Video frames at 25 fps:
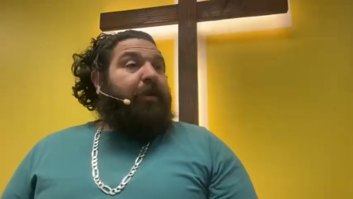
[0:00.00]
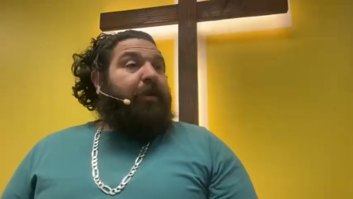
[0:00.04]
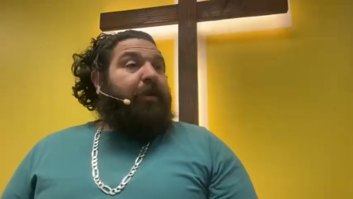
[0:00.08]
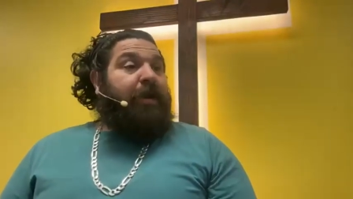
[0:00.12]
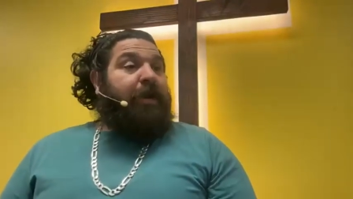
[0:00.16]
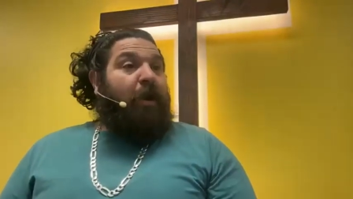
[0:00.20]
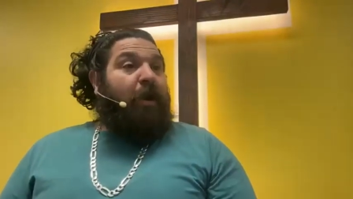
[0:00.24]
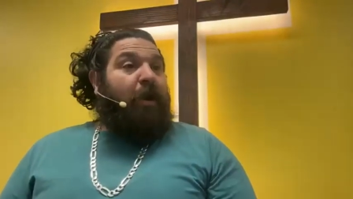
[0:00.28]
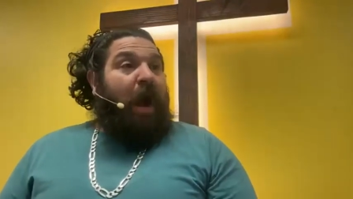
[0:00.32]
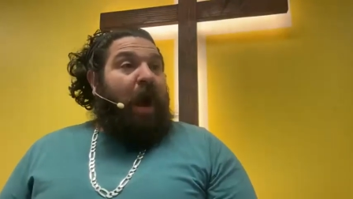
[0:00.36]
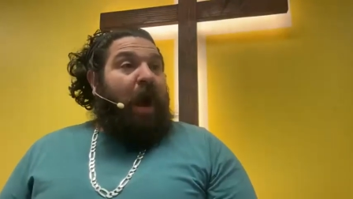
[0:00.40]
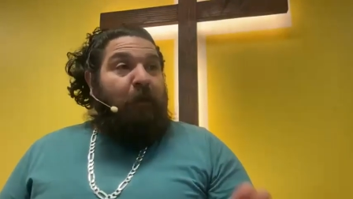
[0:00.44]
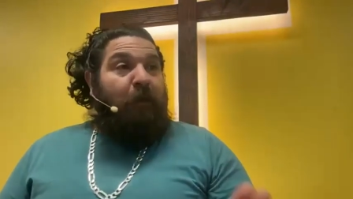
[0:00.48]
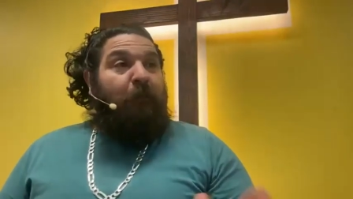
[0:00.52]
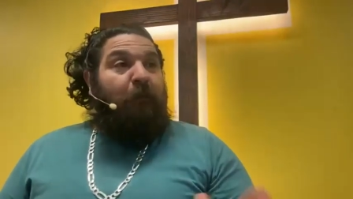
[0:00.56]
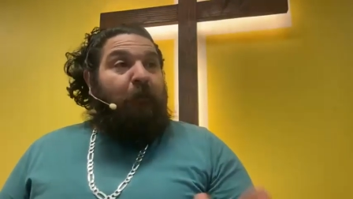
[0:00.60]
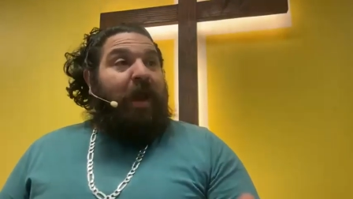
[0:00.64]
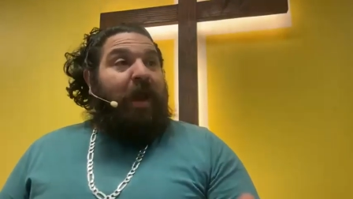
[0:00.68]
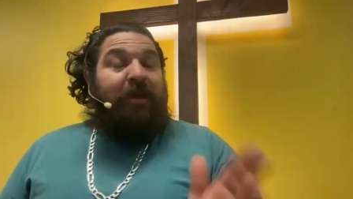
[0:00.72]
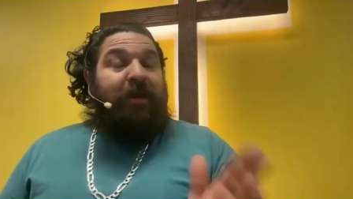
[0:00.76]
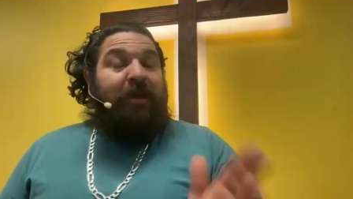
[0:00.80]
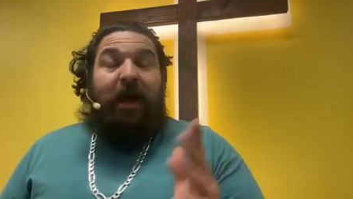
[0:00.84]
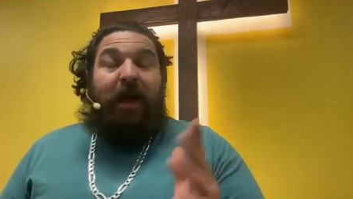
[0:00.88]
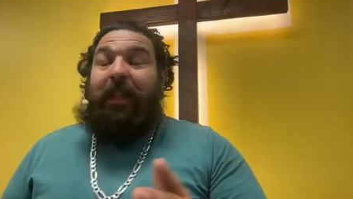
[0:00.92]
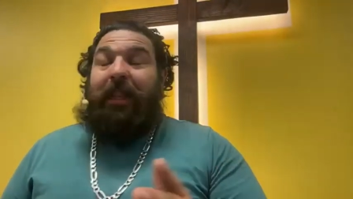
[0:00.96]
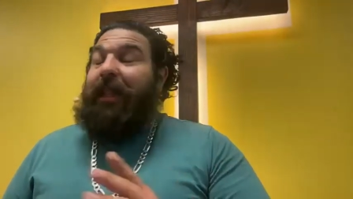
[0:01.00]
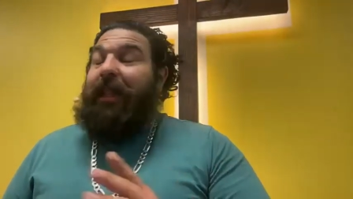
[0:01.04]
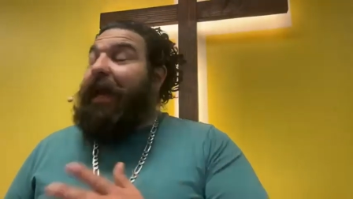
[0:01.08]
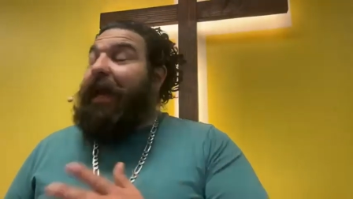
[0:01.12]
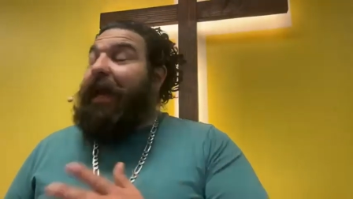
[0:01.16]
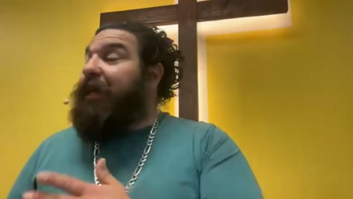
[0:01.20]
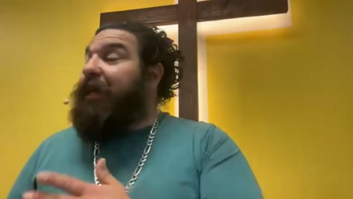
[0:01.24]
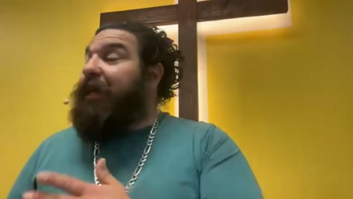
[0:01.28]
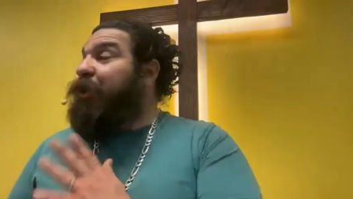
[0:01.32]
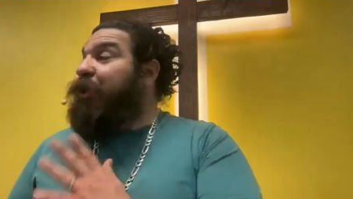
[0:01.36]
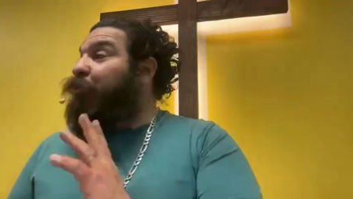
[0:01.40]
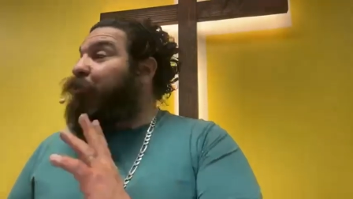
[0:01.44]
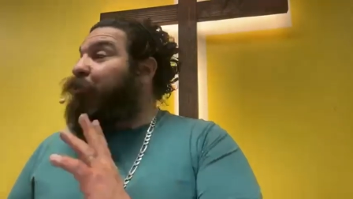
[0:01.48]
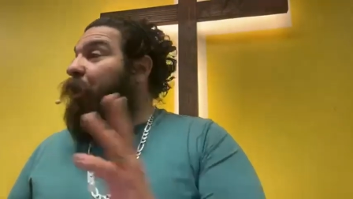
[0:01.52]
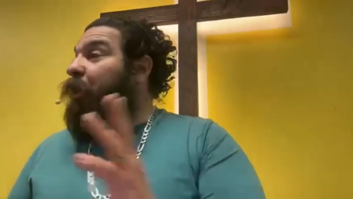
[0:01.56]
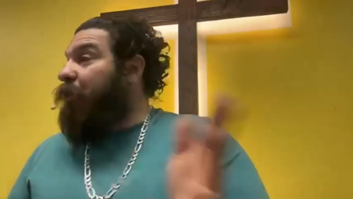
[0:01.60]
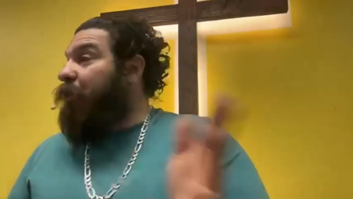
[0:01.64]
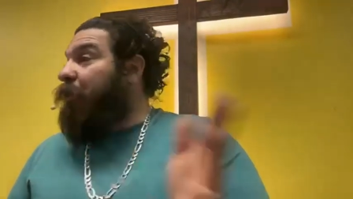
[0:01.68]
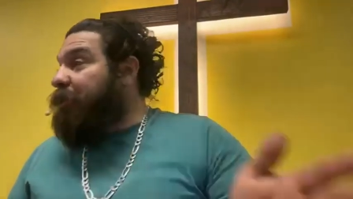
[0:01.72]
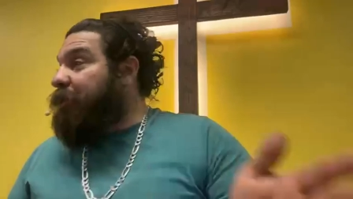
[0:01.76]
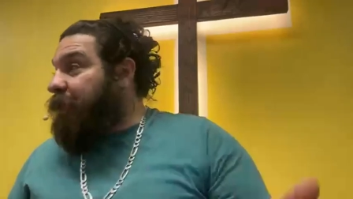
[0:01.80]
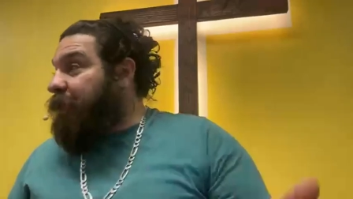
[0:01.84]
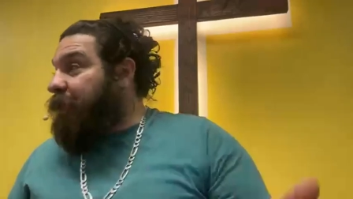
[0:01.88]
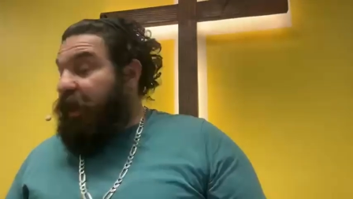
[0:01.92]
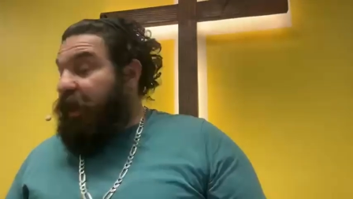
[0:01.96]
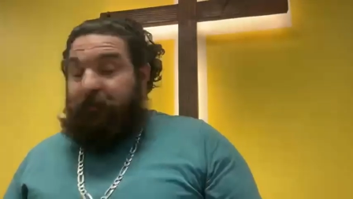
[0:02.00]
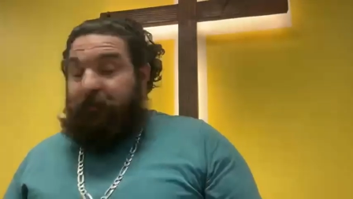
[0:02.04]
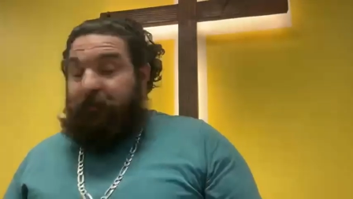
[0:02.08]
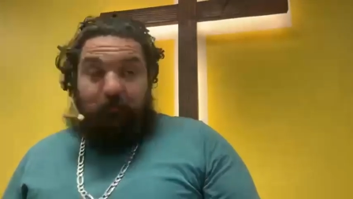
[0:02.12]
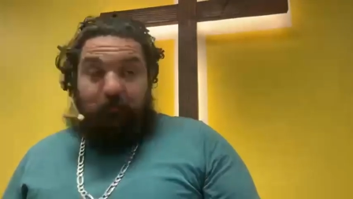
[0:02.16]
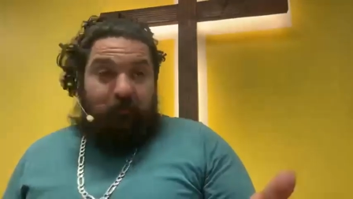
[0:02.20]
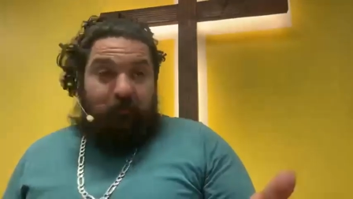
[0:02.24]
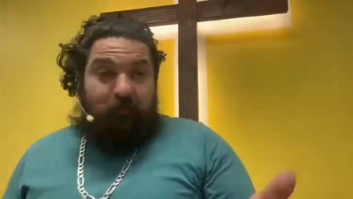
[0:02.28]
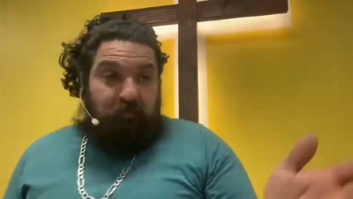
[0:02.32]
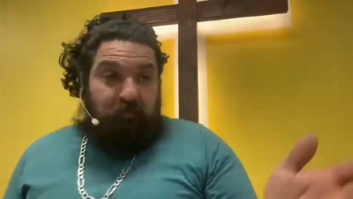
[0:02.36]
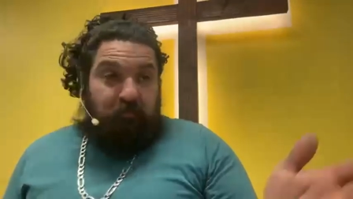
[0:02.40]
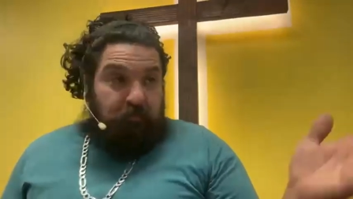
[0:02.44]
Now I might not like you all the same